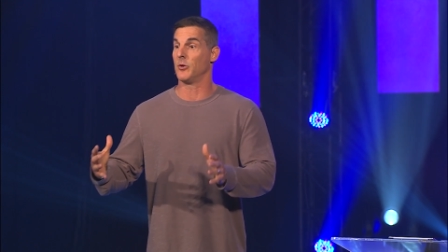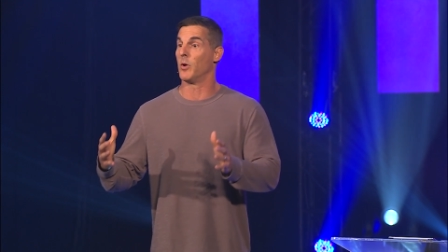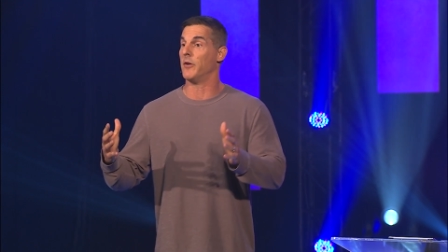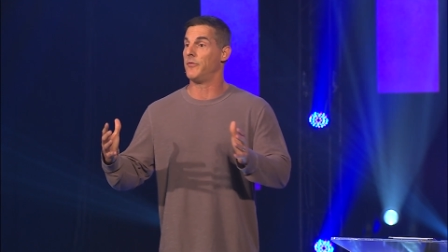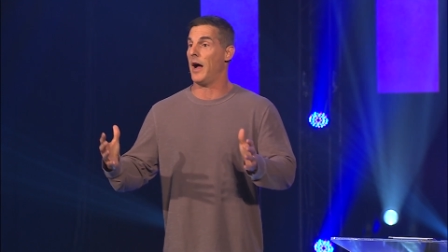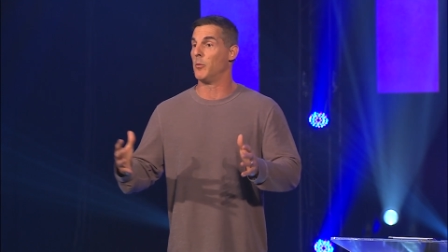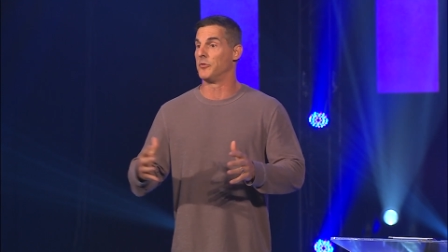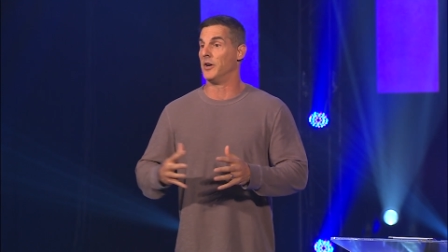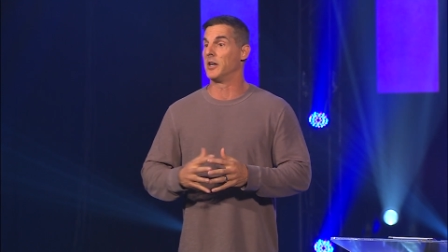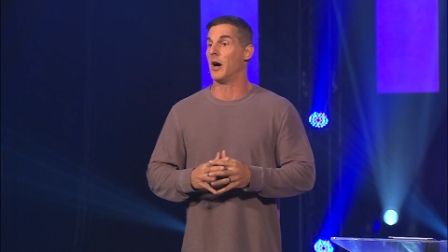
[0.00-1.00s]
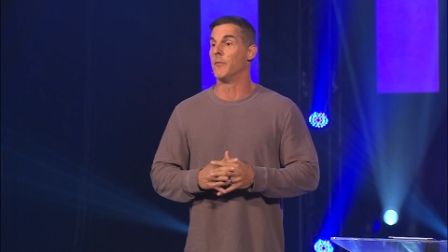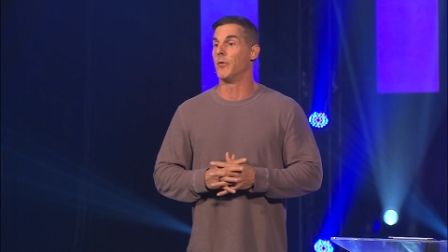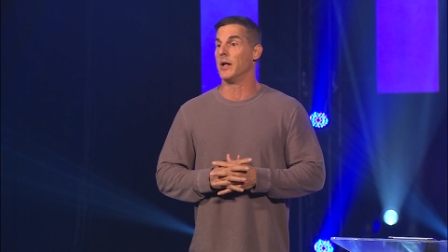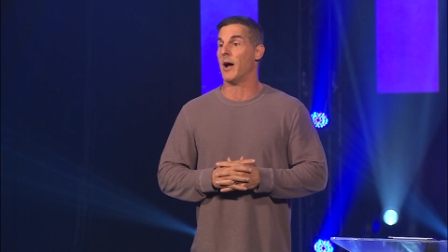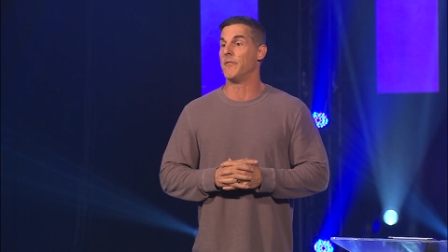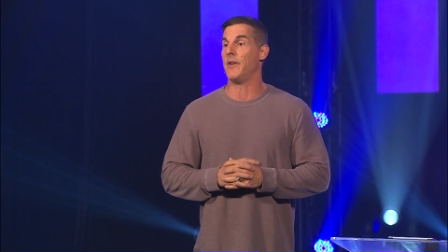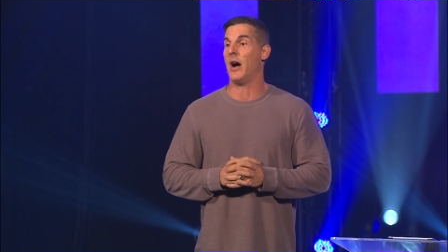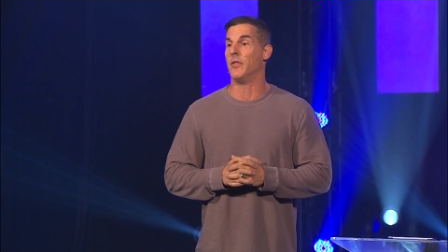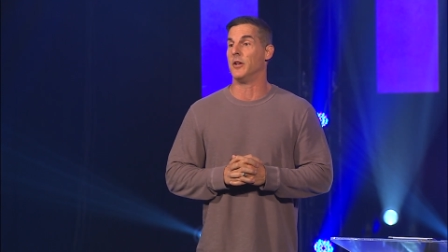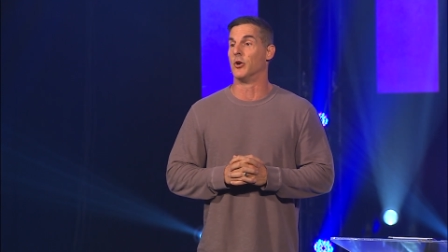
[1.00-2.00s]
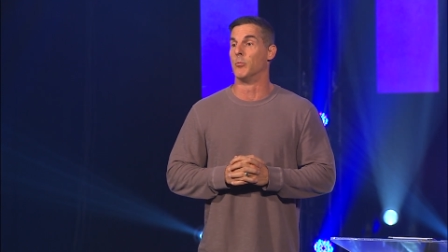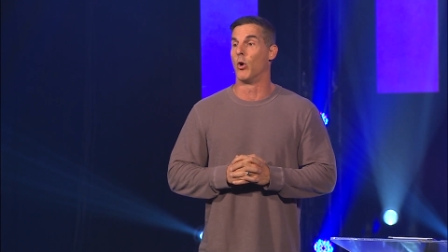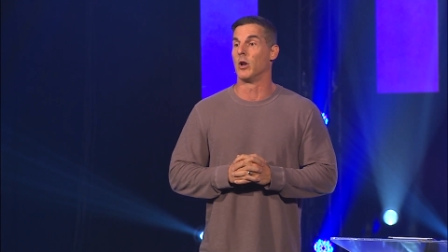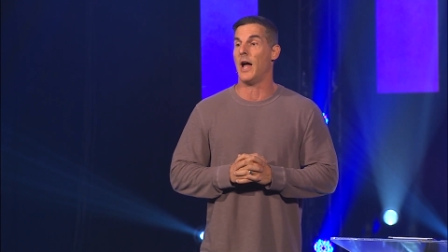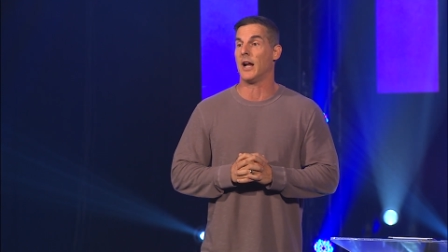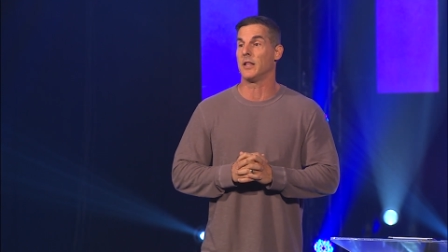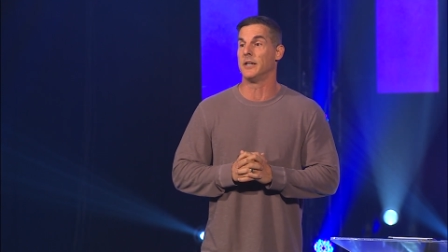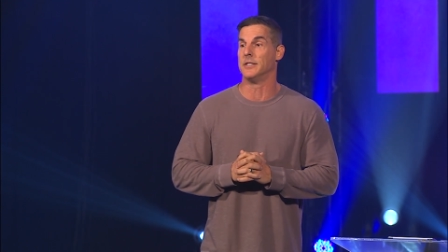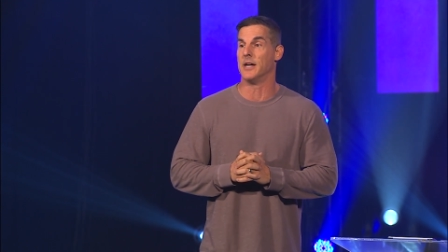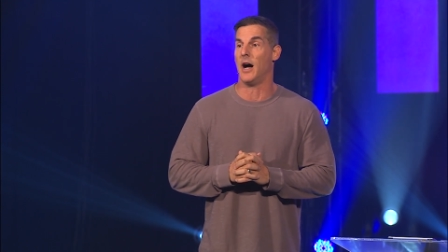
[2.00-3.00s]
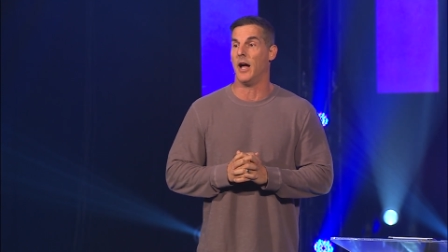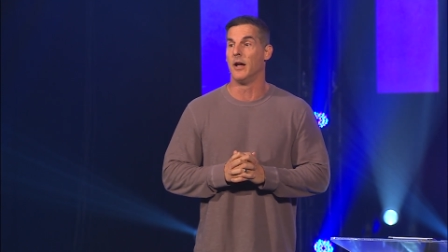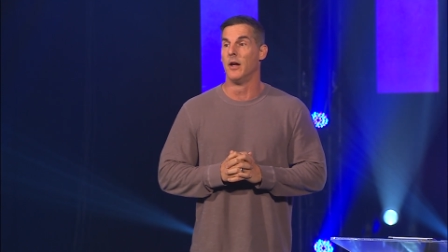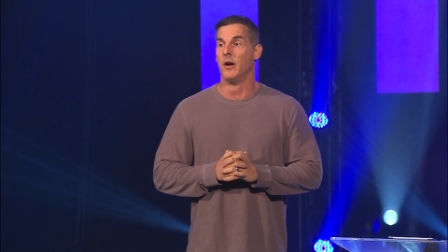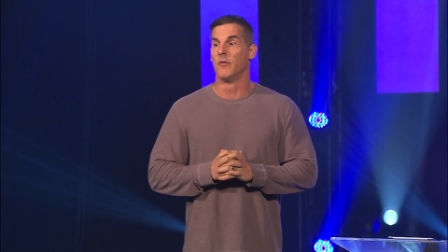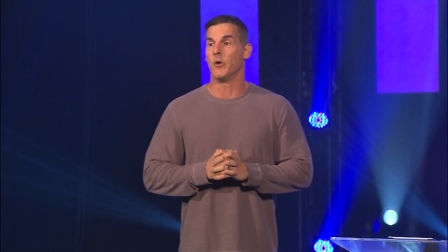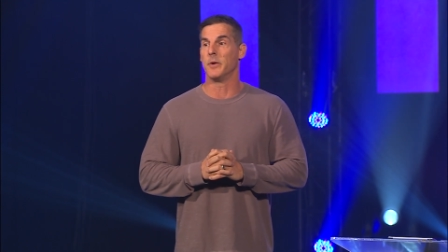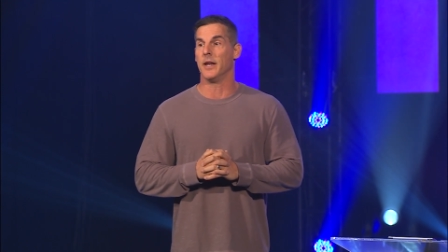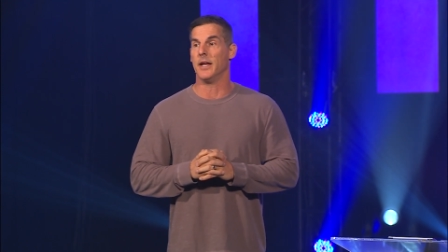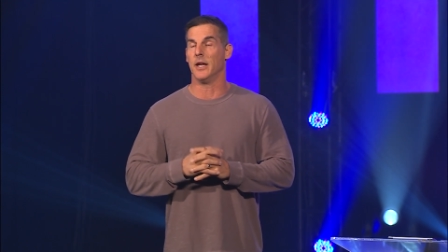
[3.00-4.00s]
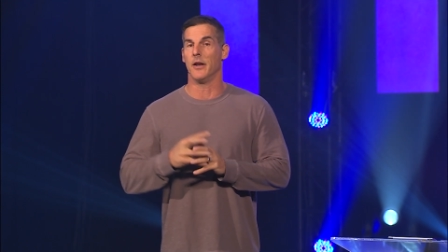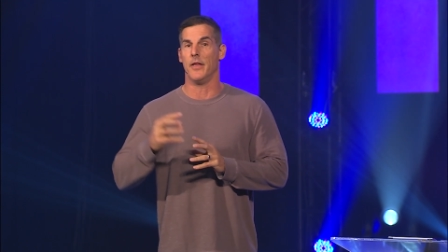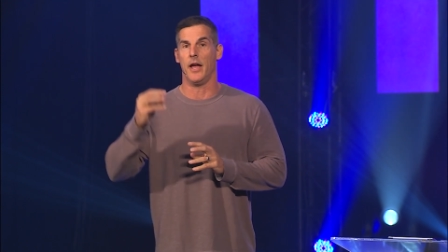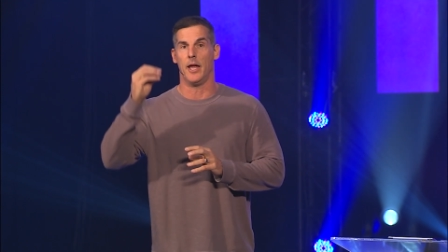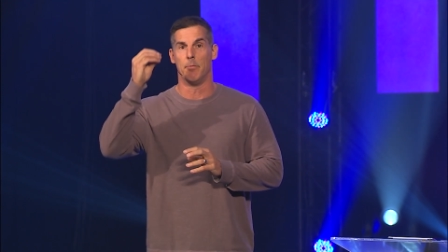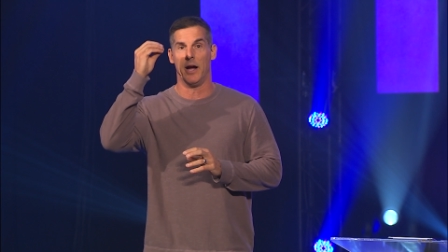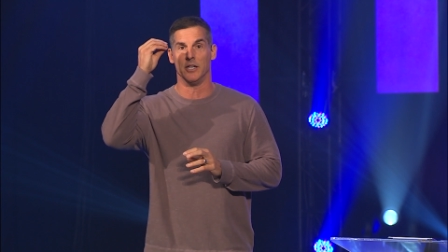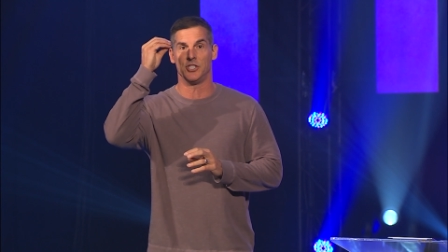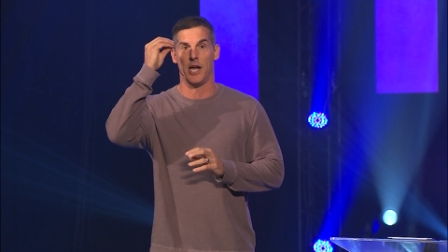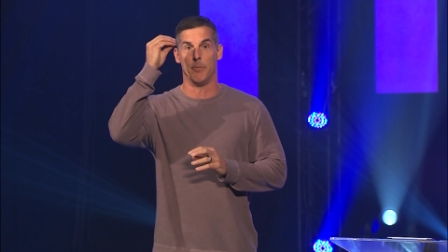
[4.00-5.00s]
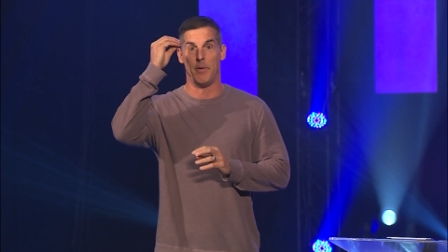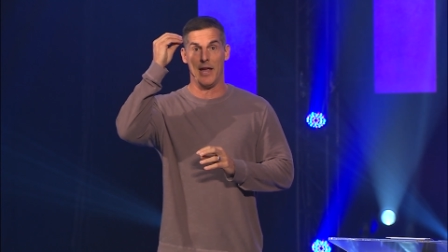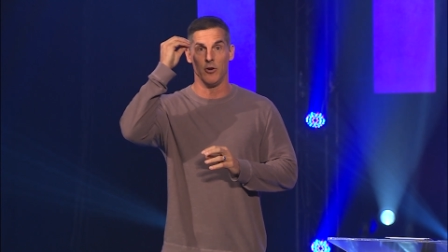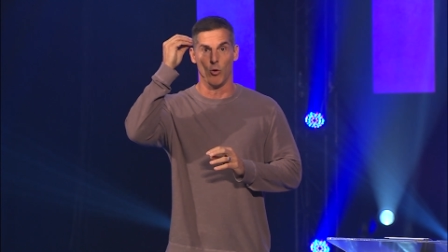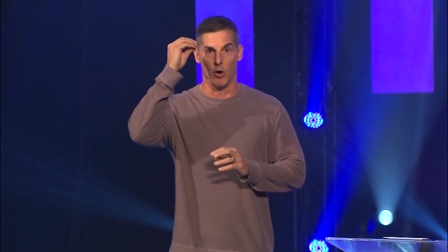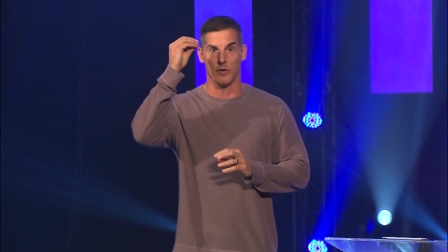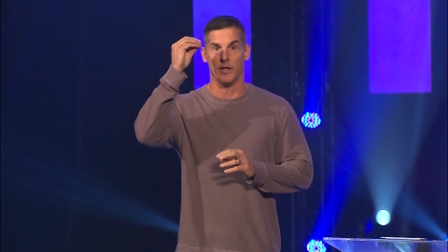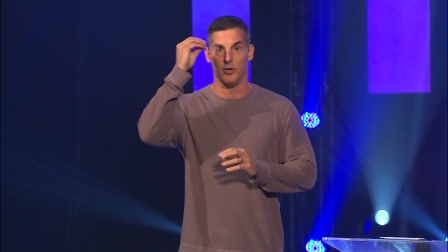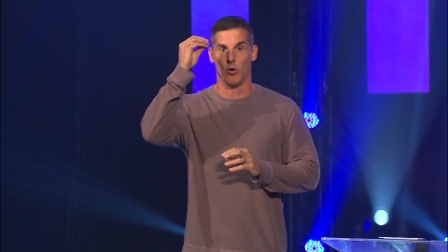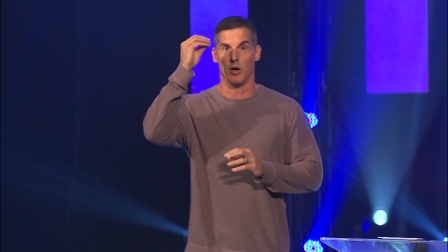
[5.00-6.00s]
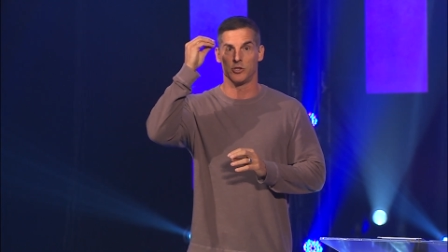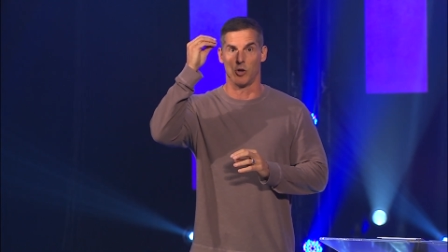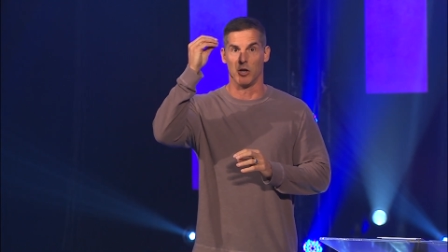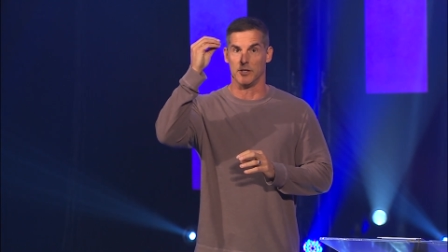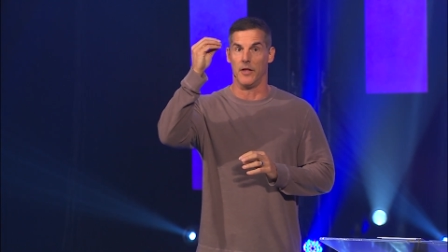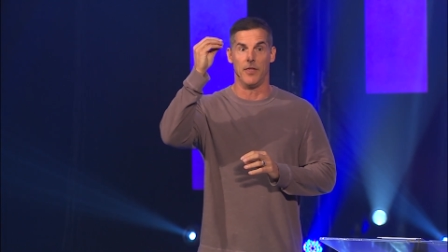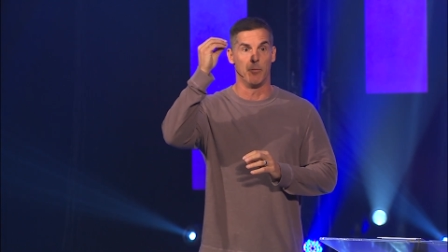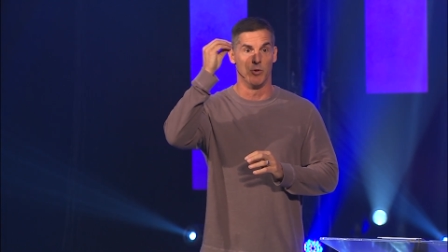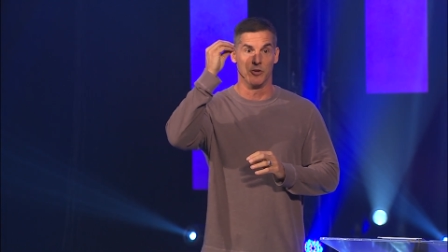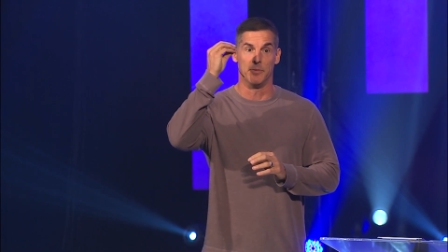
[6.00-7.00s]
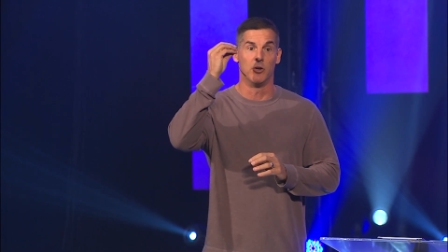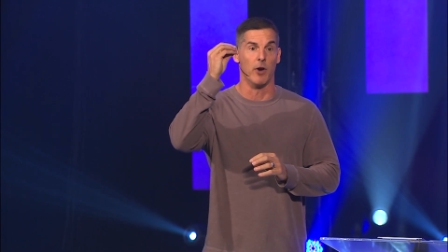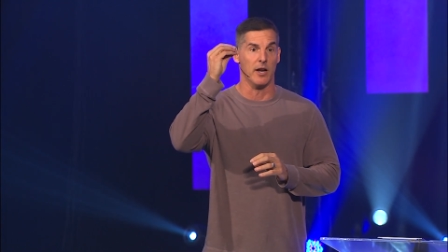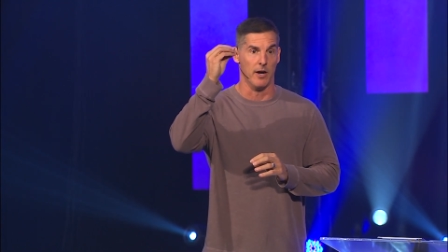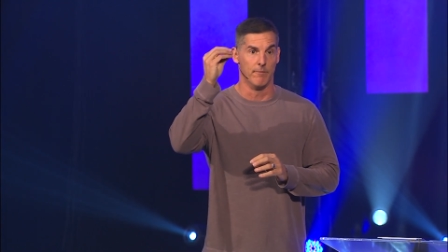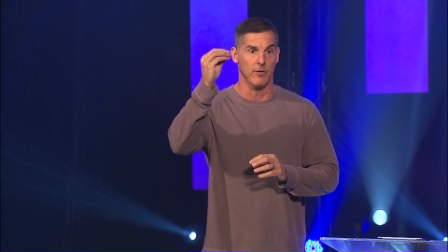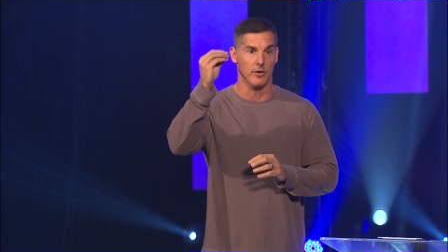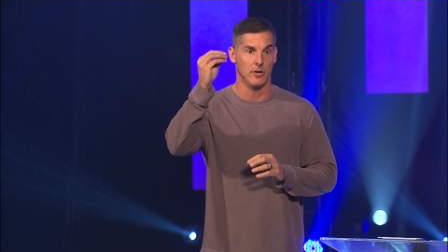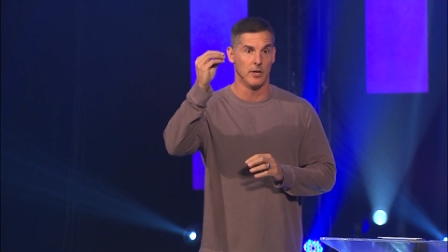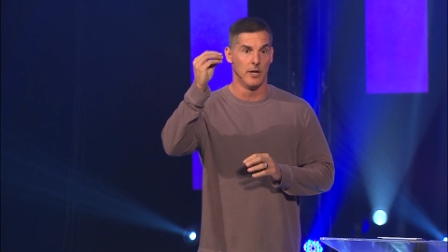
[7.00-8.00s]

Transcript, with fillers: And what I found was very comforting. I found that you're more likely to die from getting hit in the head by a champagne cork than you are shark death. That brings me great comfort.